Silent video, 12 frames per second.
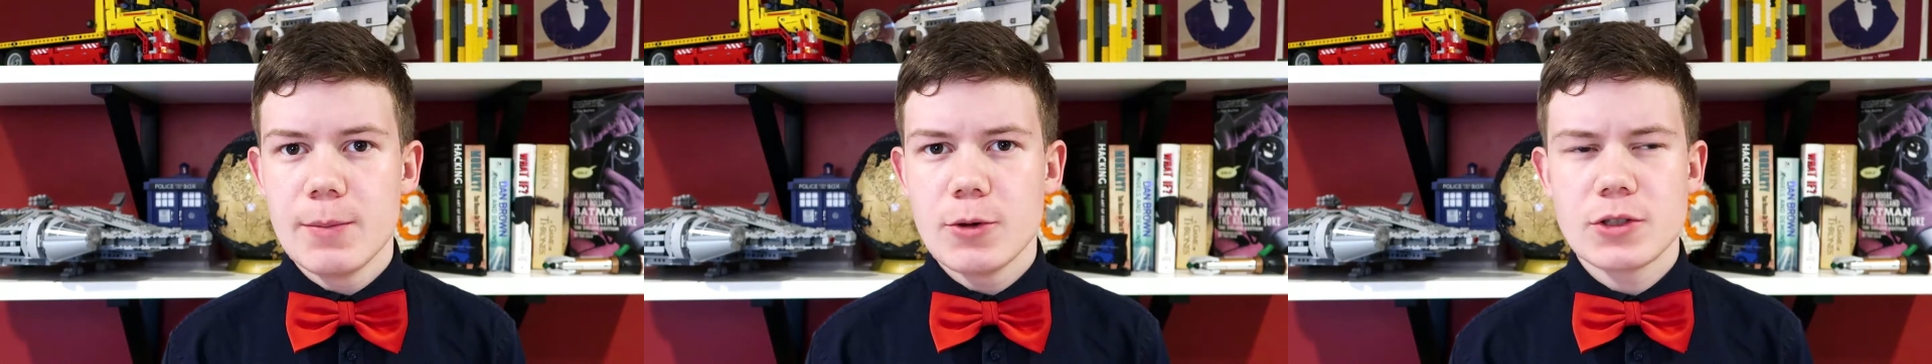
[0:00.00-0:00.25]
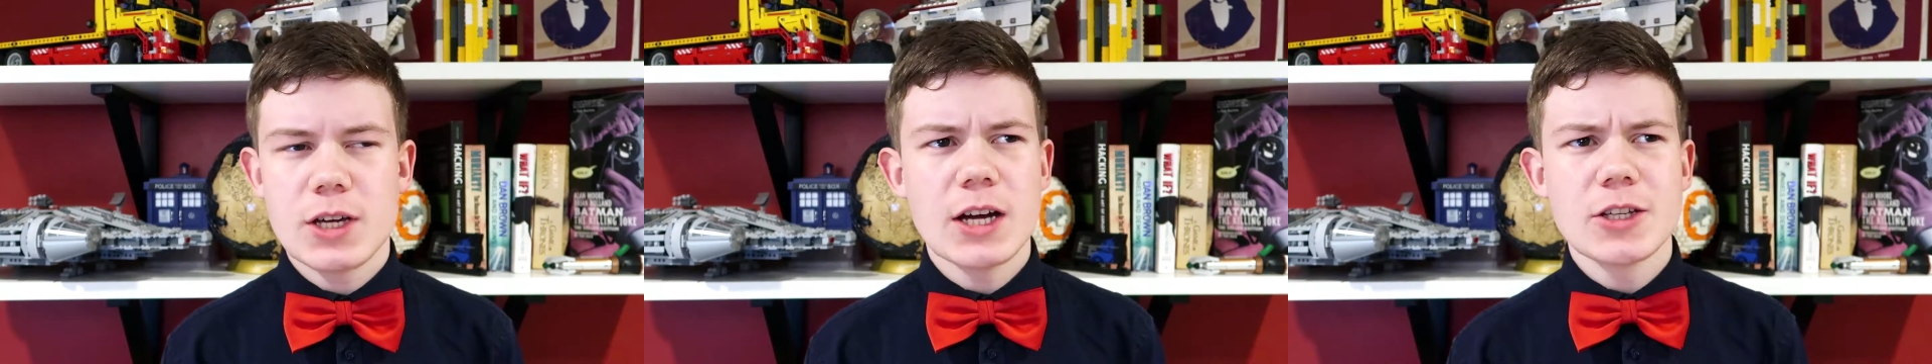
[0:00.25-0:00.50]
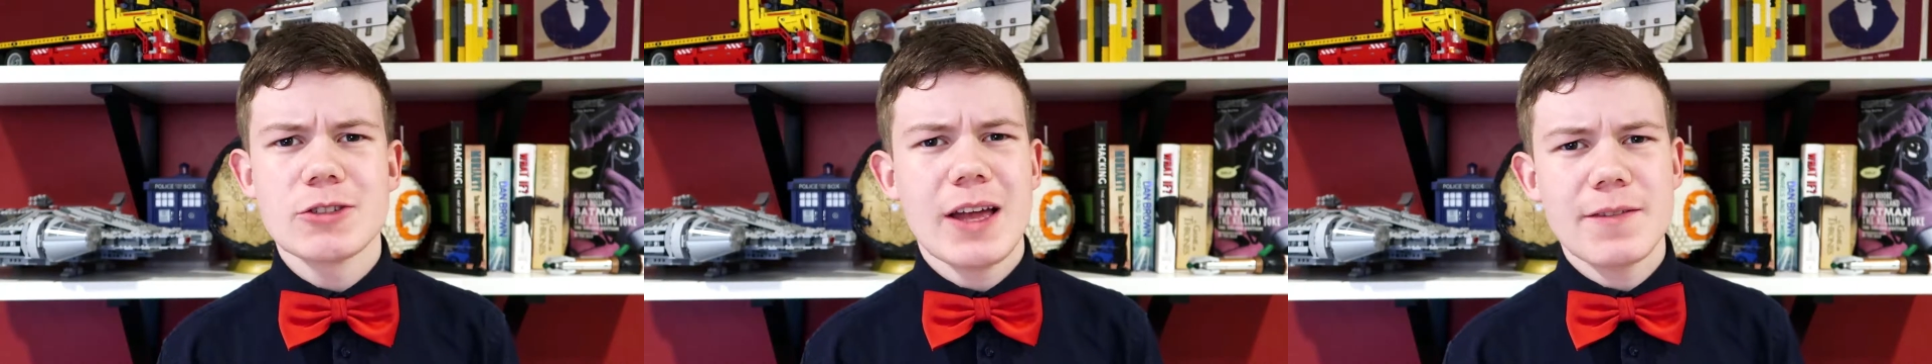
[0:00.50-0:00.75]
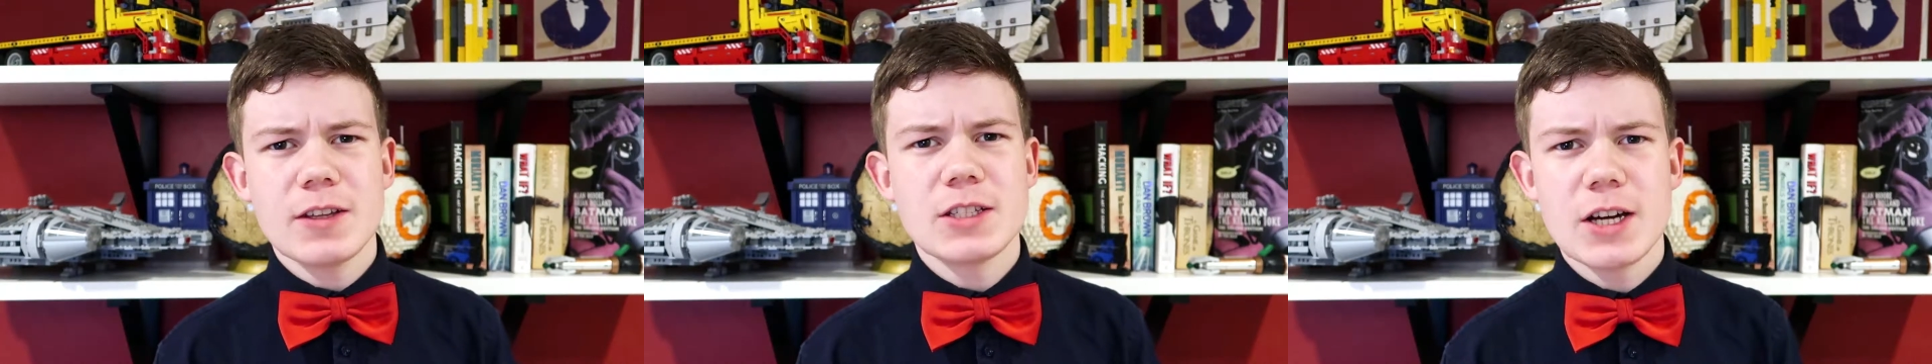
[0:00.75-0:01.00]
but I don't
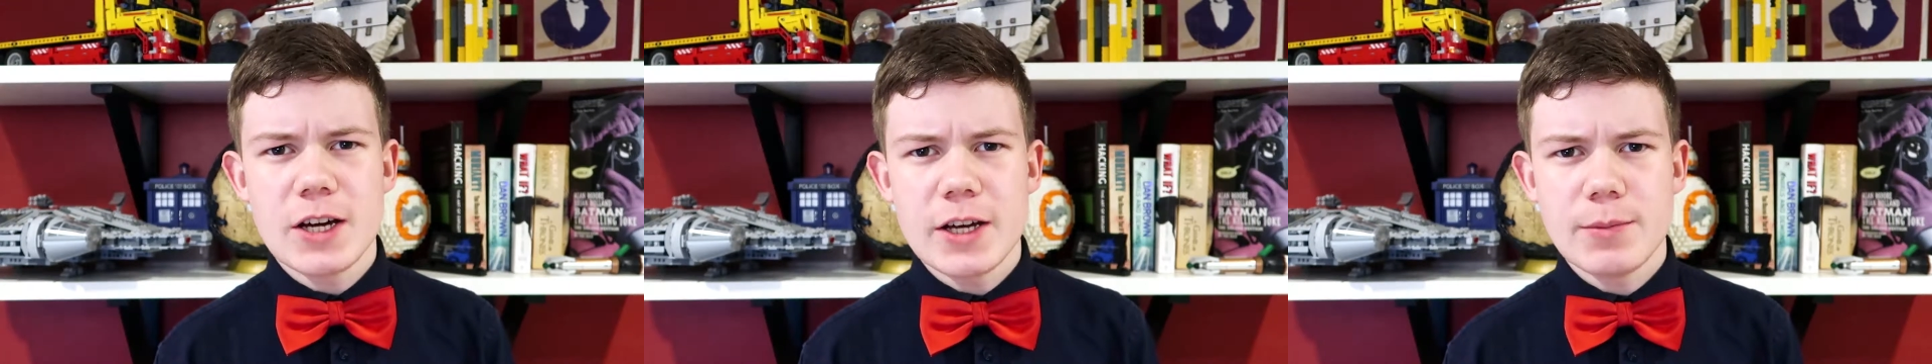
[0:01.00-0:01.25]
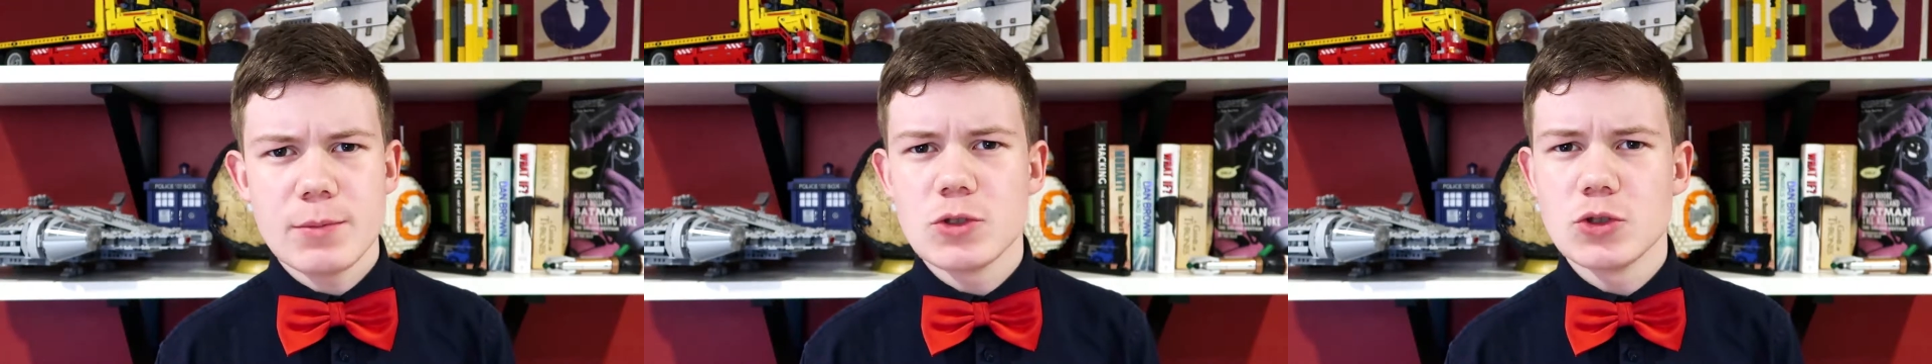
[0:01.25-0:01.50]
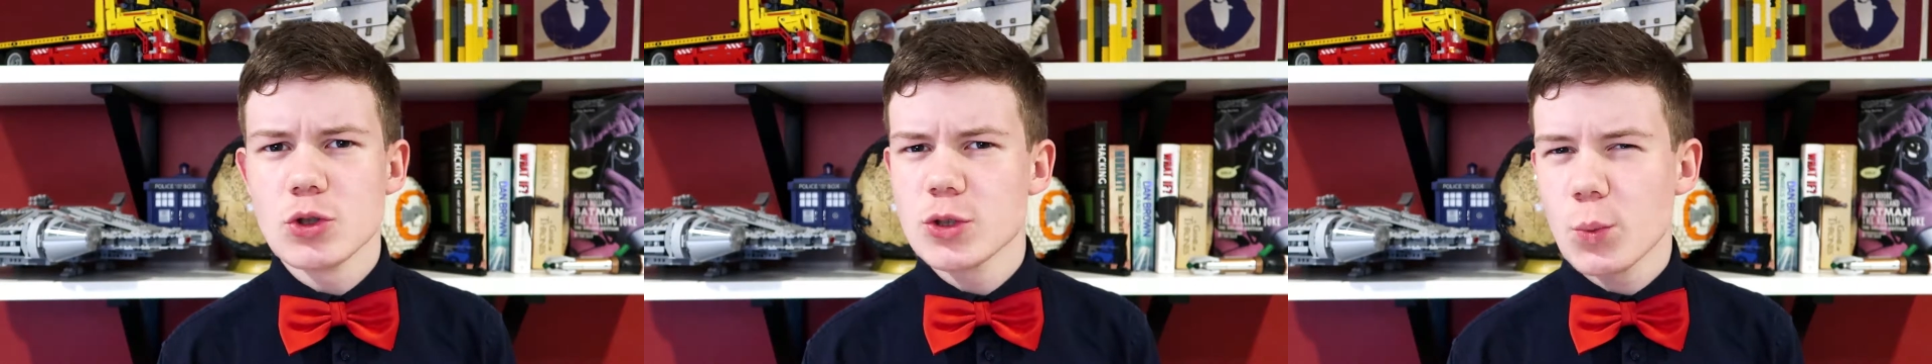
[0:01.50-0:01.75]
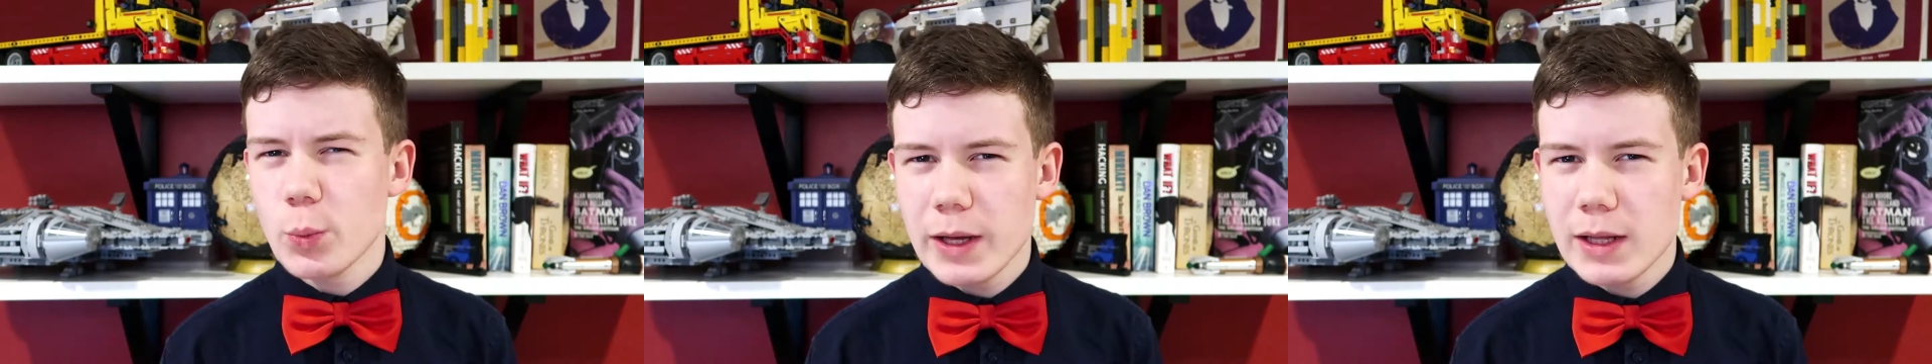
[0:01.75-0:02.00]
have the time nor the
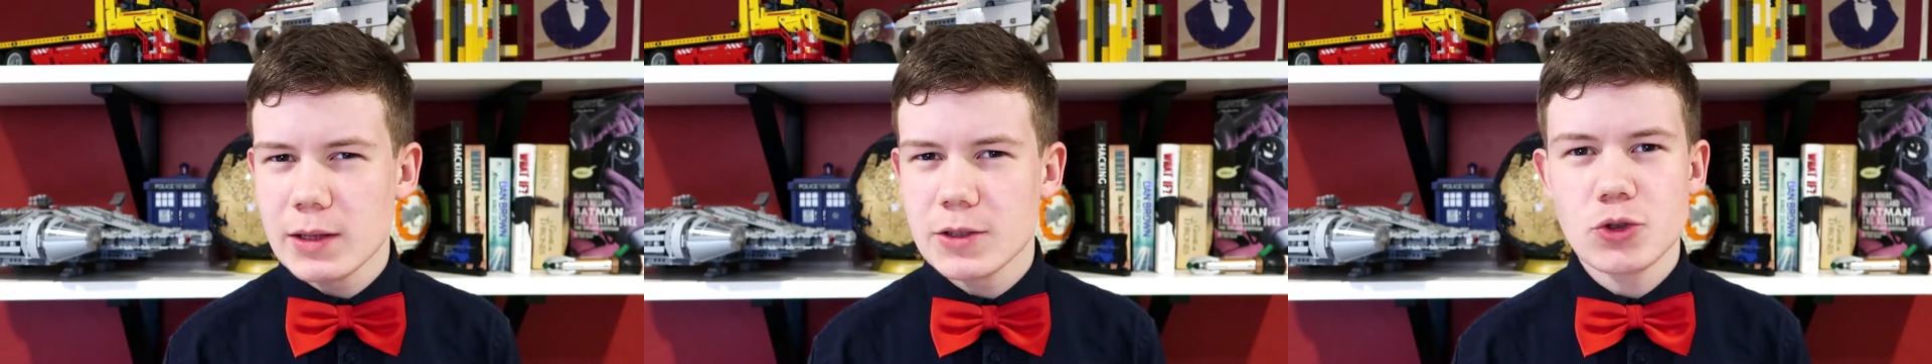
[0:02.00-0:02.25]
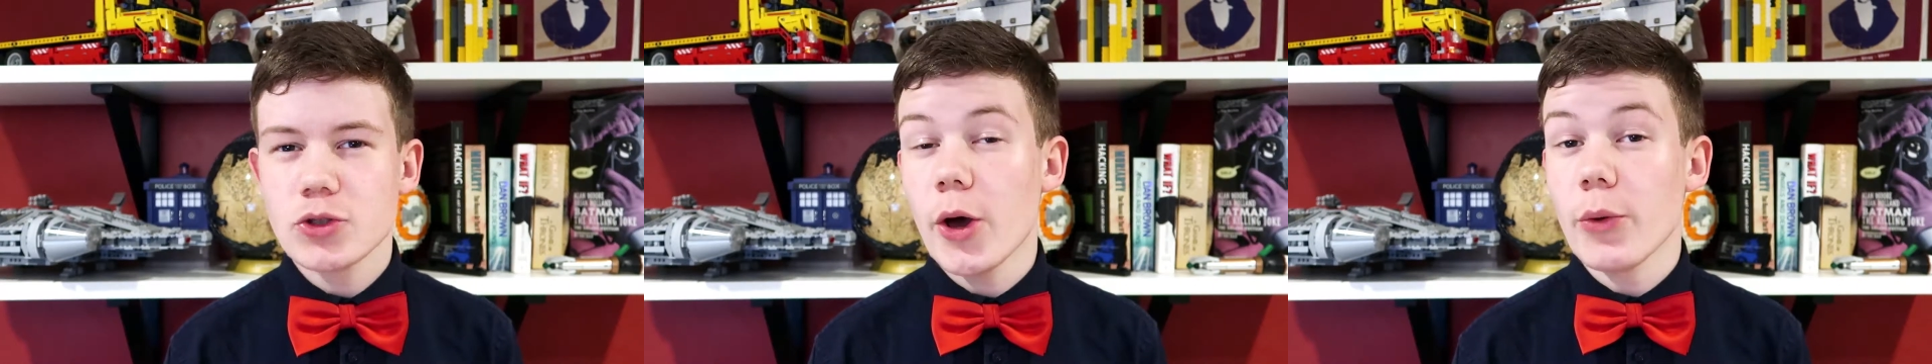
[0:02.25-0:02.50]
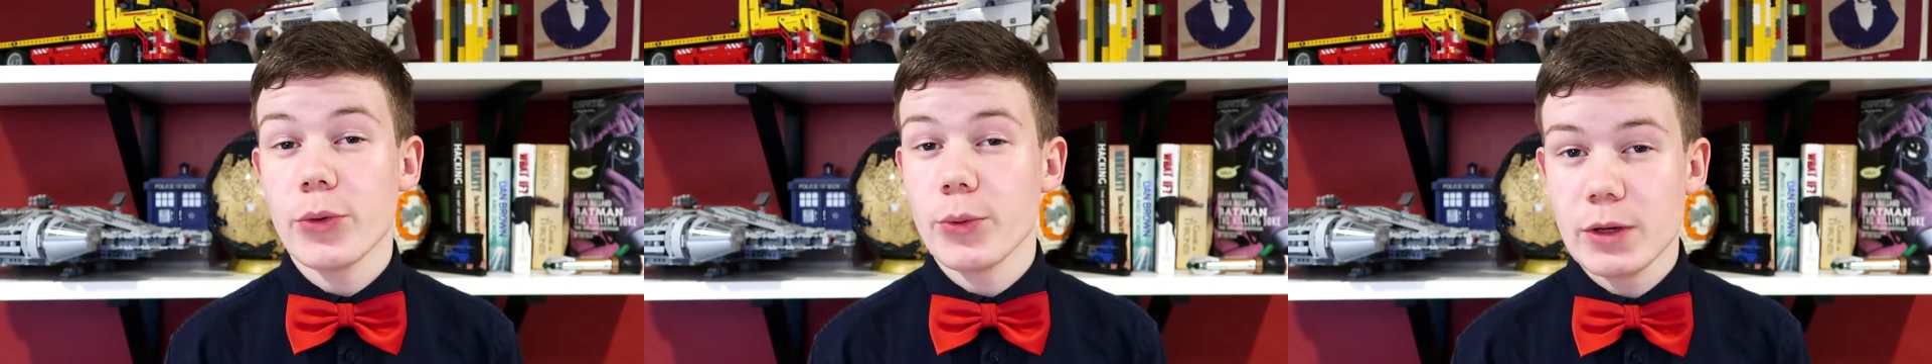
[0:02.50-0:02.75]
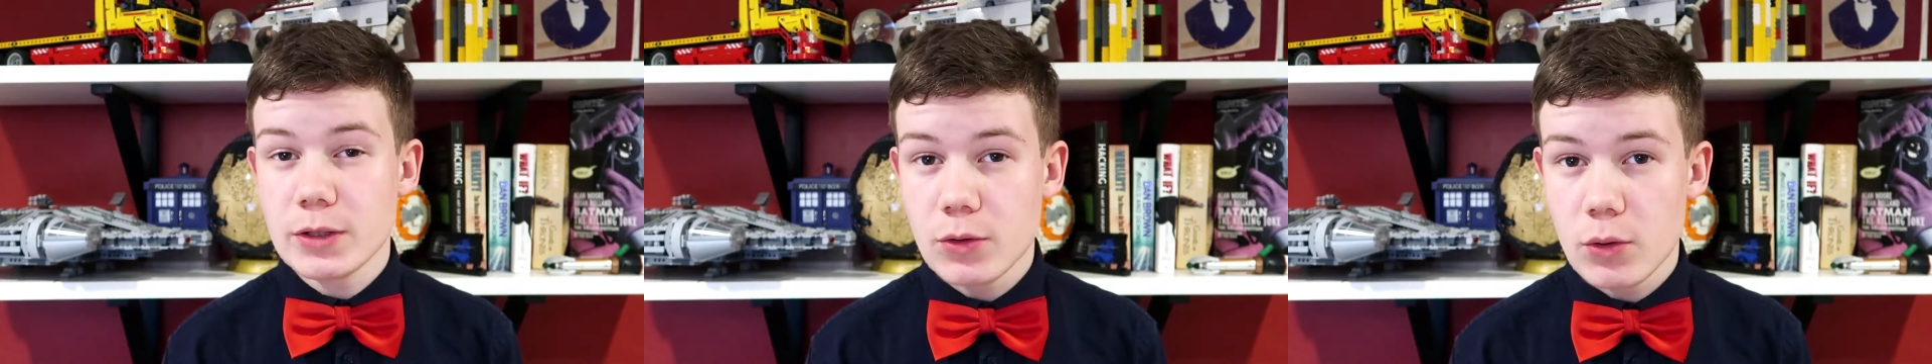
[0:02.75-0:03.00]
will to go
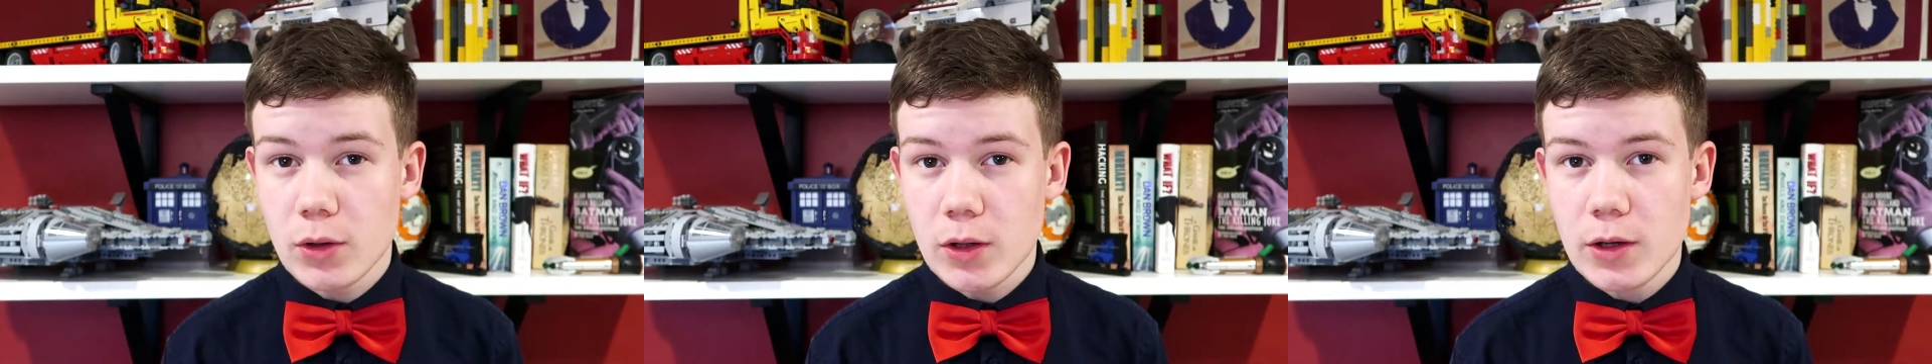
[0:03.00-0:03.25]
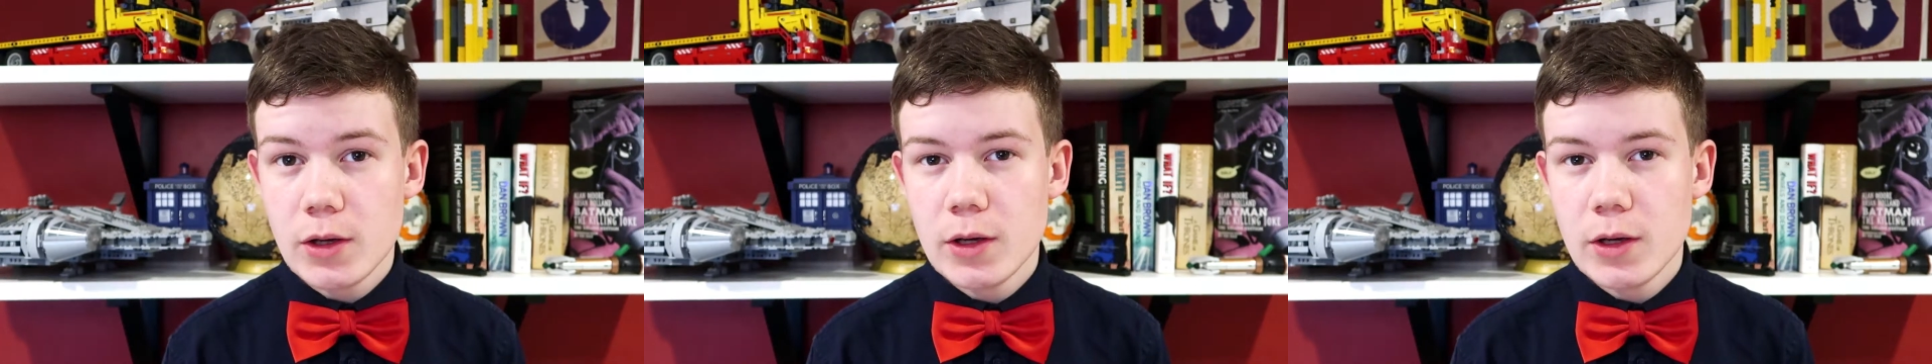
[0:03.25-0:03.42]
through it all.